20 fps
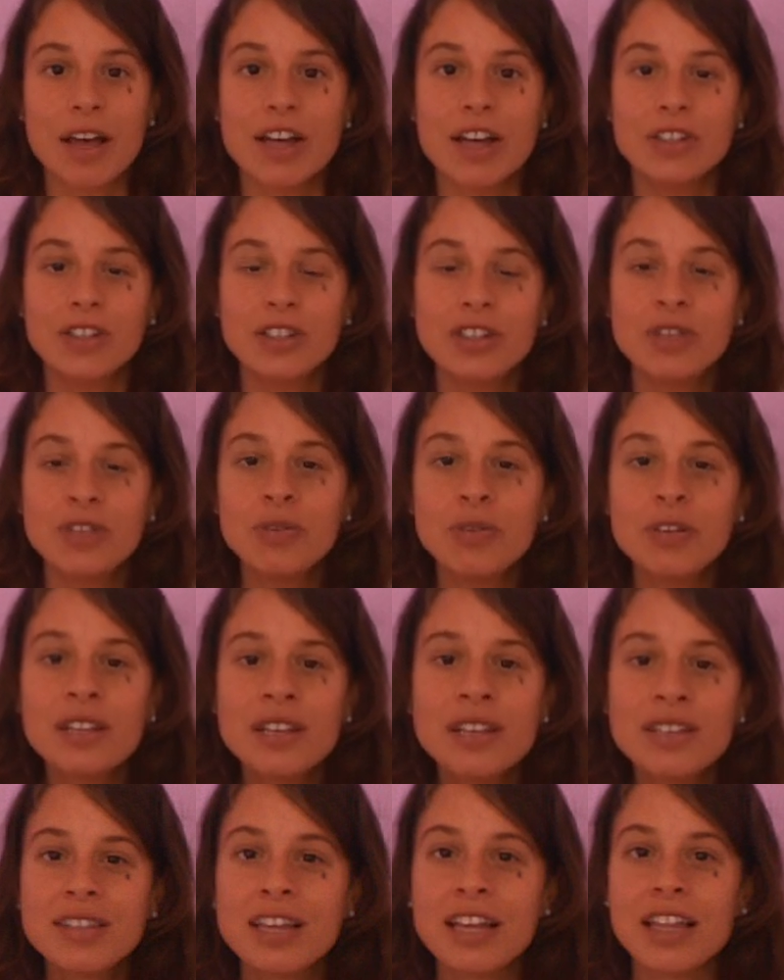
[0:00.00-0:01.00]
just
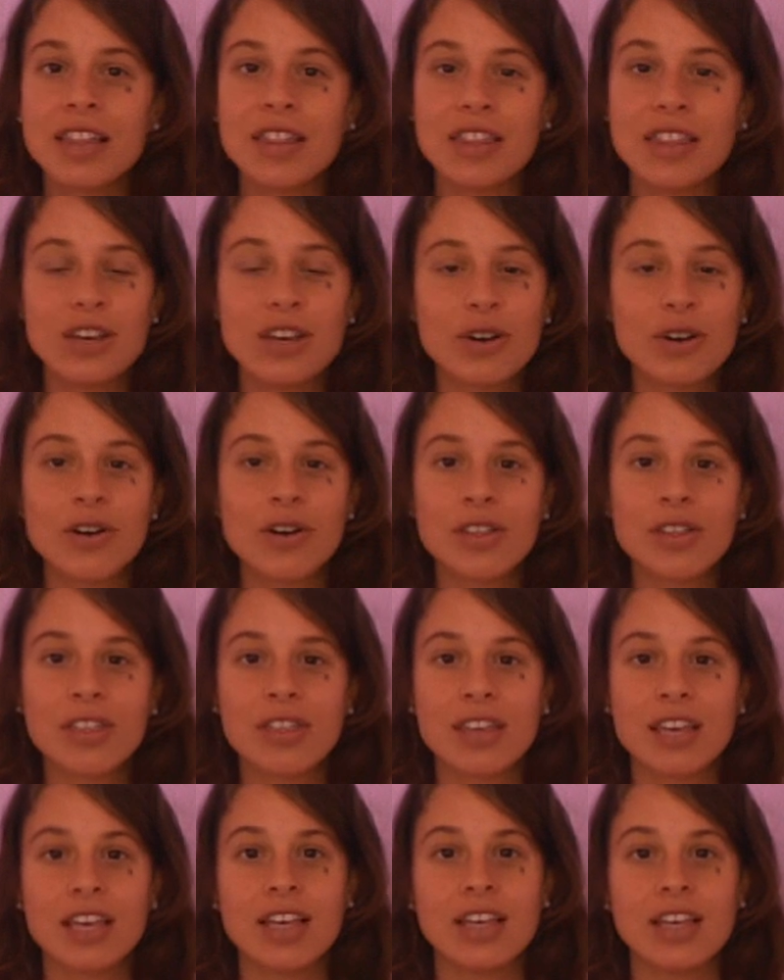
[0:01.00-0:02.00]
realize that the
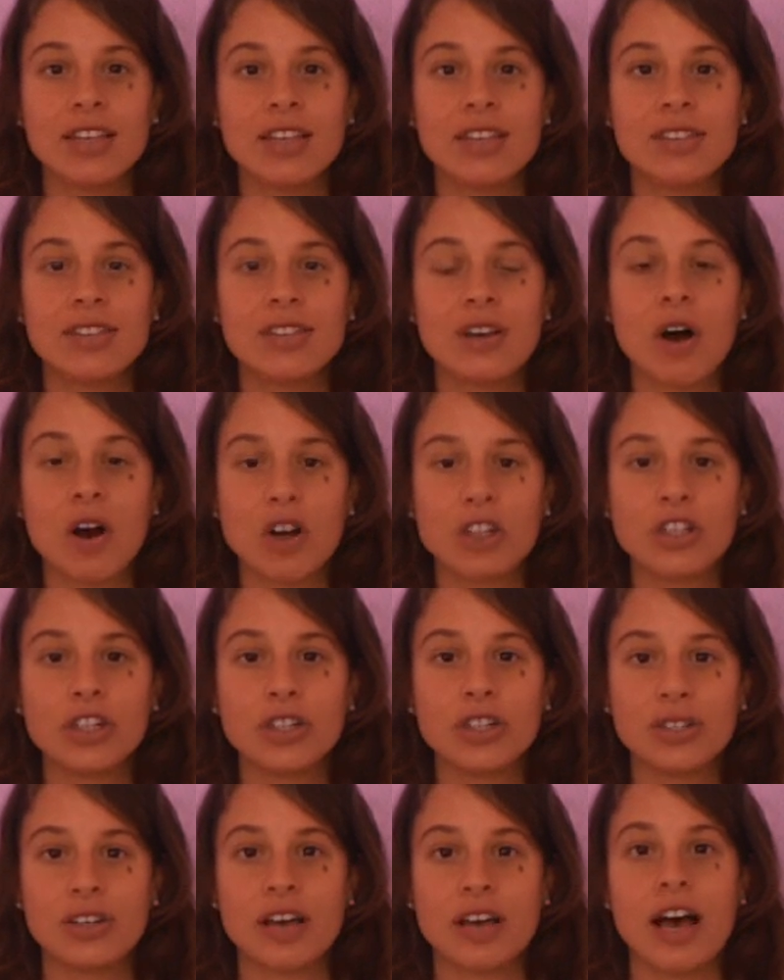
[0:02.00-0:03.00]
earth is on
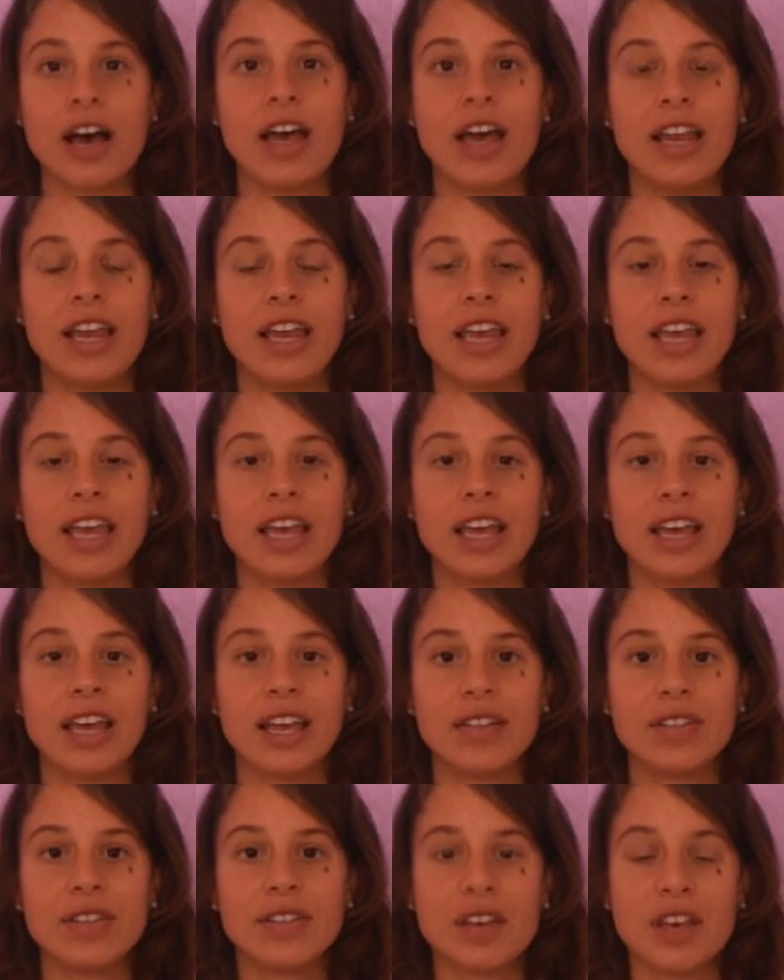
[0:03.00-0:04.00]
your side,
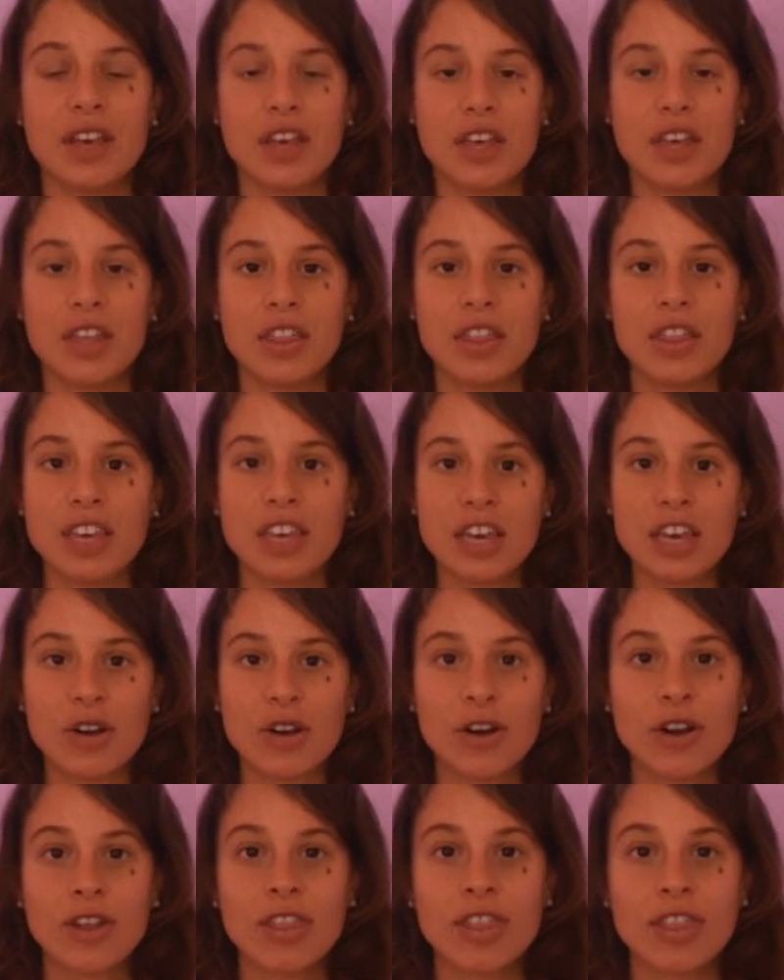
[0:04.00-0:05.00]
and the
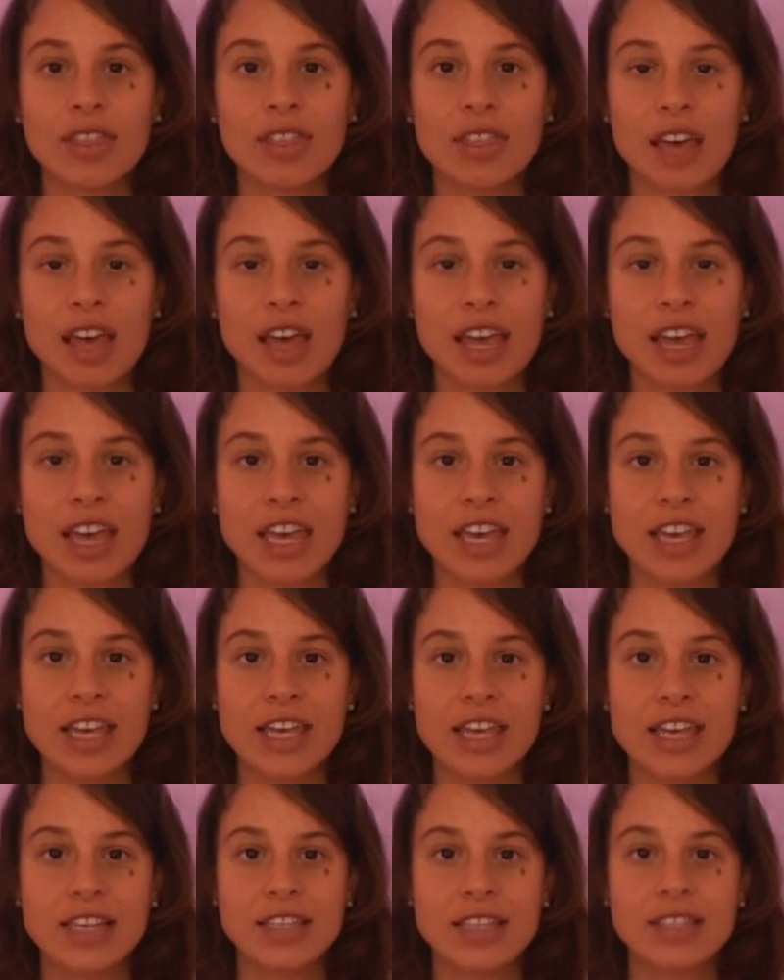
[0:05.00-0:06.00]
earth
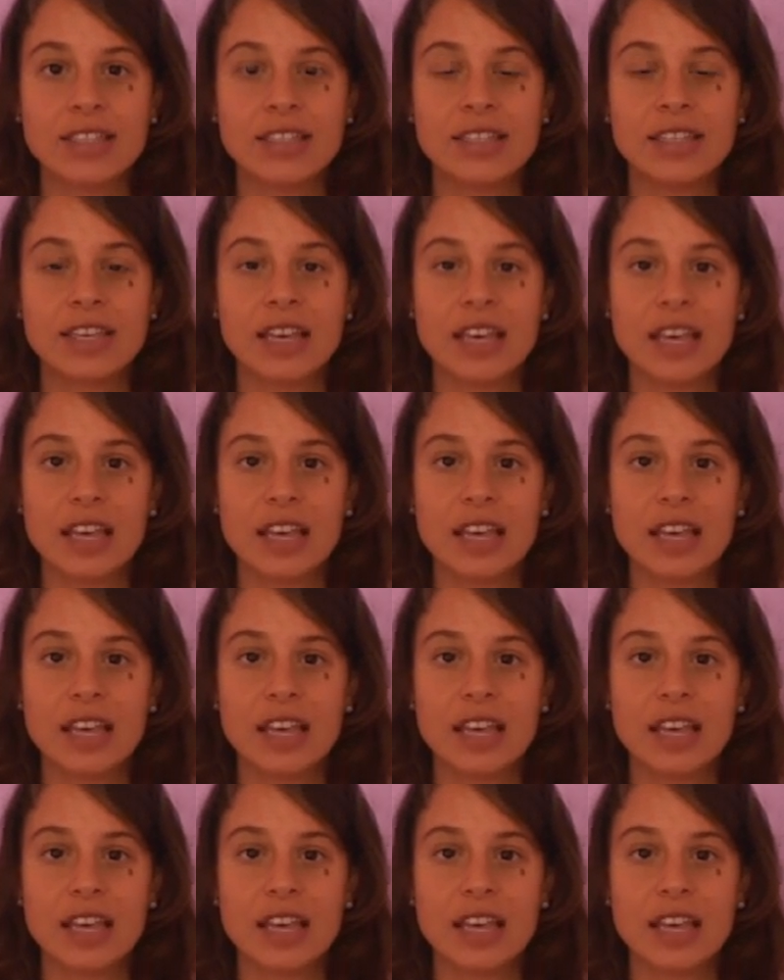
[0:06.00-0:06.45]
is,